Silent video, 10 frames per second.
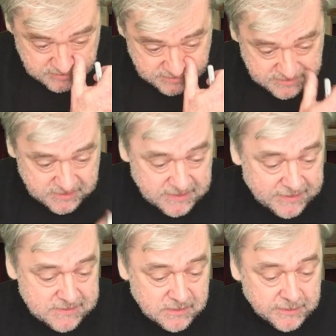There's the
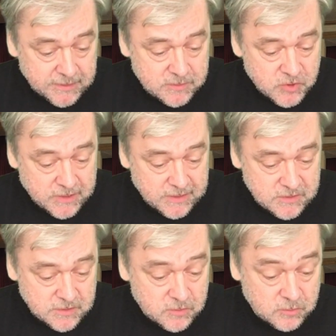diatonic triads,
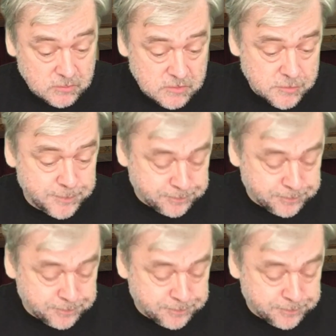the chords.